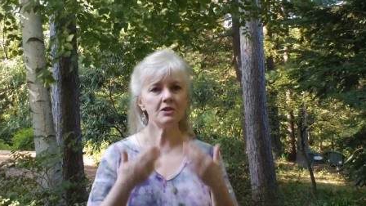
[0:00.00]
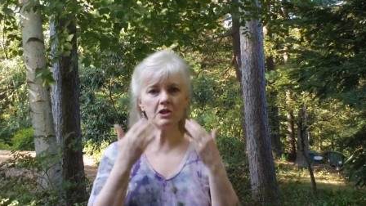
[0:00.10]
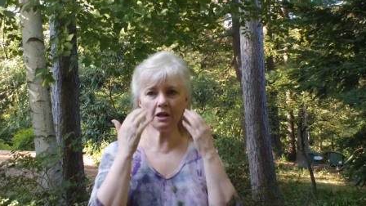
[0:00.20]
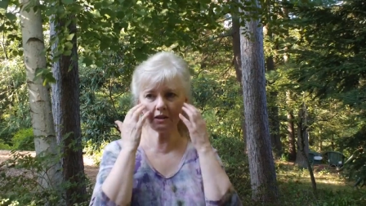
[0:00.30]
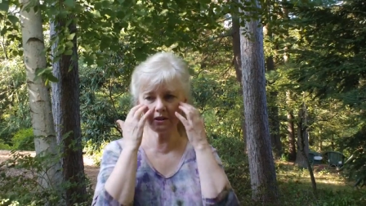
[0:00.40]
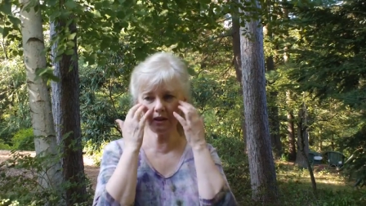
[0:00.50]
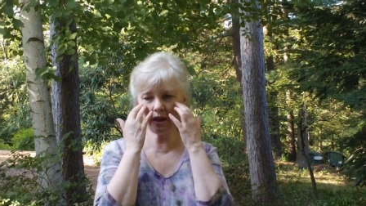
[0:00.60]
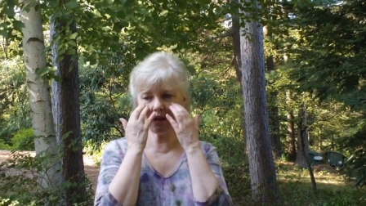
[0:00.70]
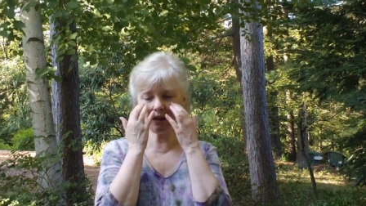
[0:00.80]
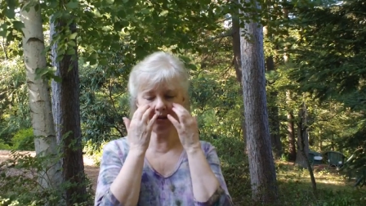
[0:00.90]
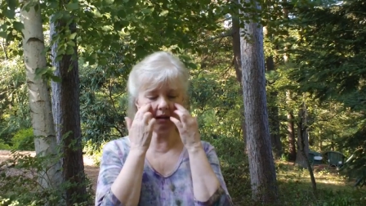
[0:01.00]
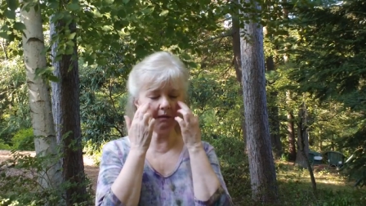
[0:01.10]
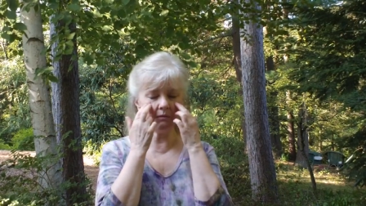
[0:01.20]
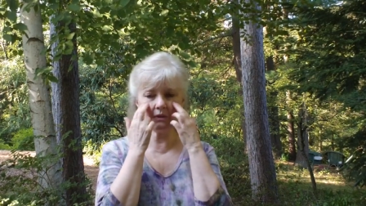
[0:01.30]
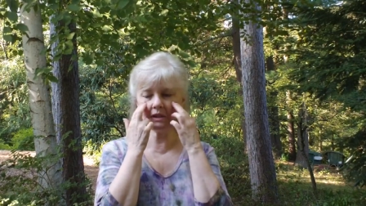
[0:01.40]
just say,
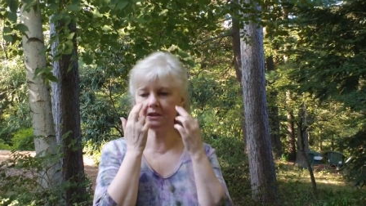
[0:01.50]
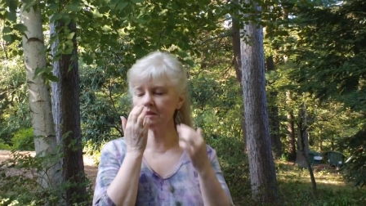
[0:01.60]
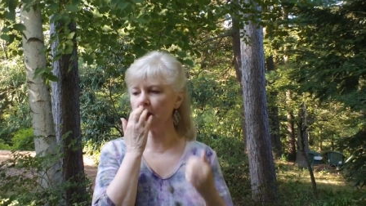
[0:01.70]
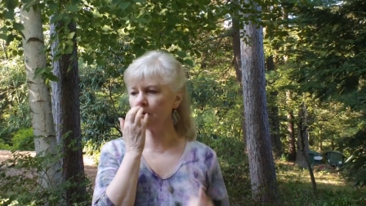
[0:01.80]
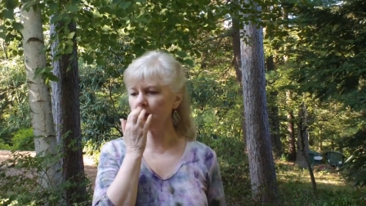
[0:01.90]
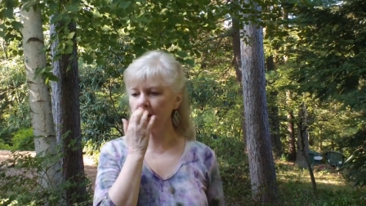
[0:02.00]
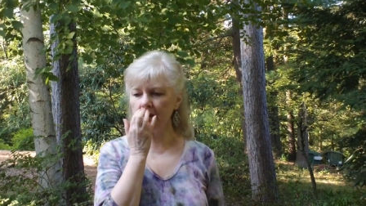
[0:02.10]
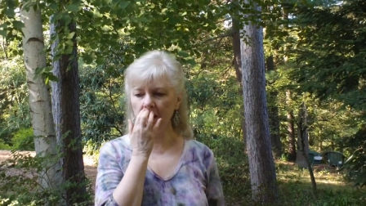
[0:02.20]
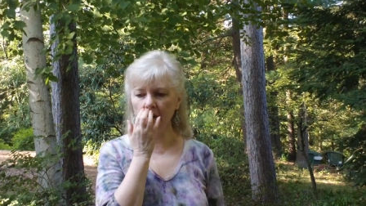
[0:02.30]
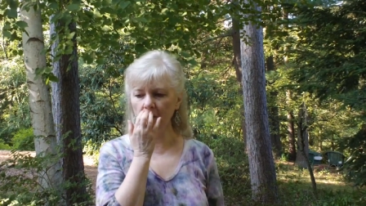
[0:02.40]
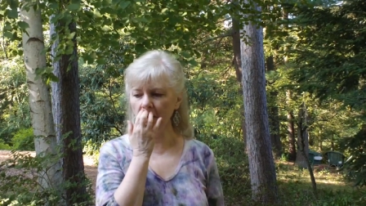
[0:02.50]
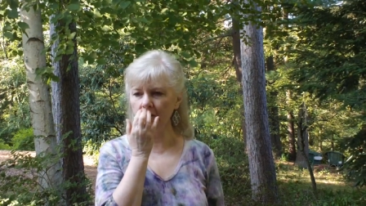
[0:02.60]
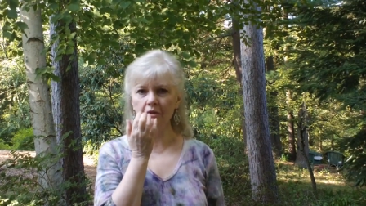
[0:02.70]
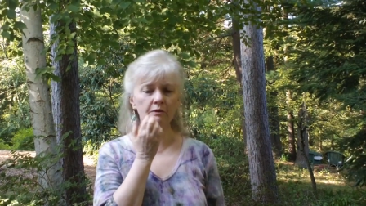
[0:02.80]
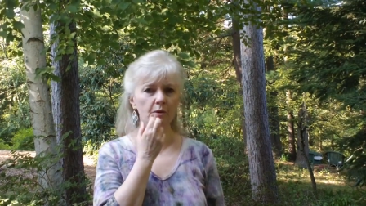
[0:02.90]
I'm really stuck right now. I
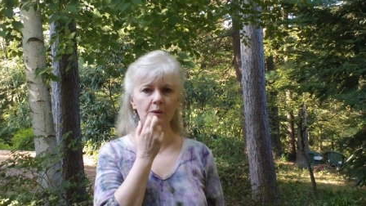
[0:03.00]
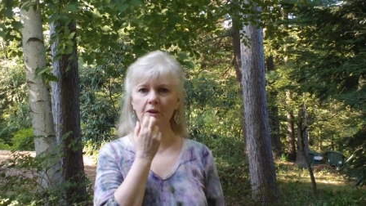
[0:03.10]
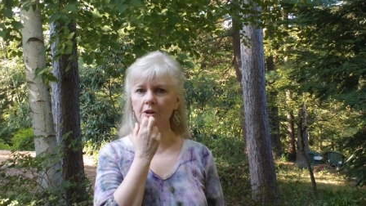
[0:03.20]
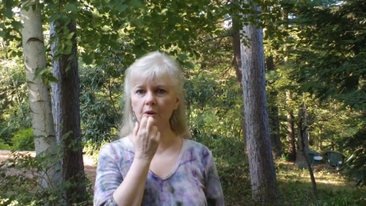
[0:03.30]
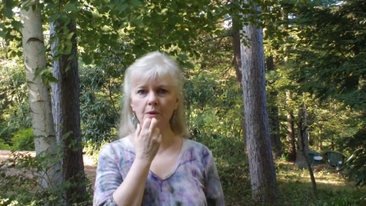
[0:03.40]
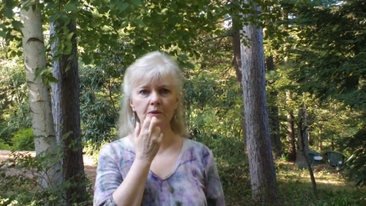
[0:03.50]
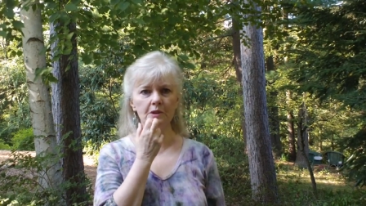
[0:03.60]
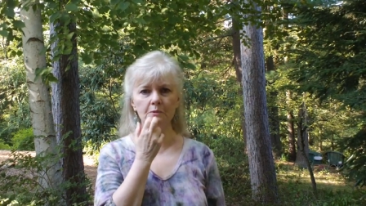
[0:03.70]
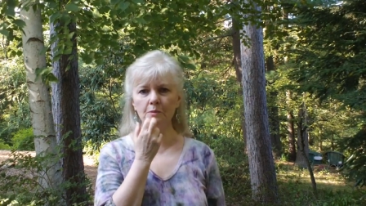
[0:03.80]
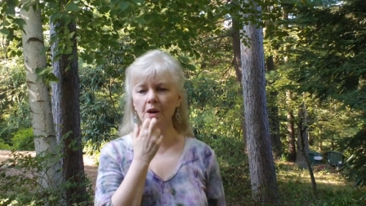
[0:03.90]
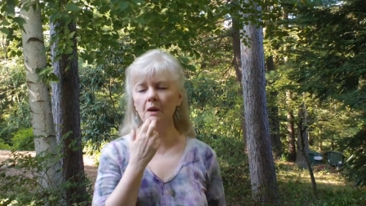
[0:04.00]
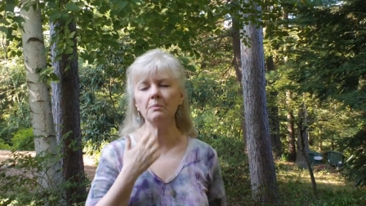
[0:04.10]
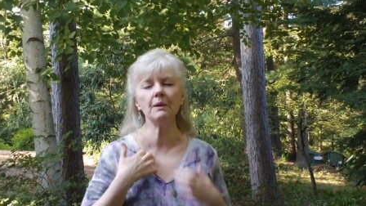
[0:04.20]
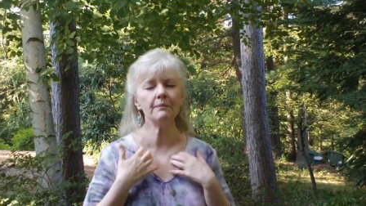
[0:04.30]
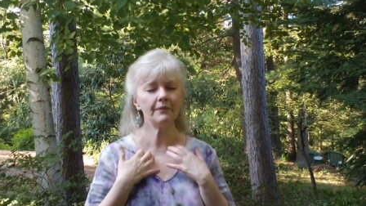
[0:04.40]
don't know where to go with this problem.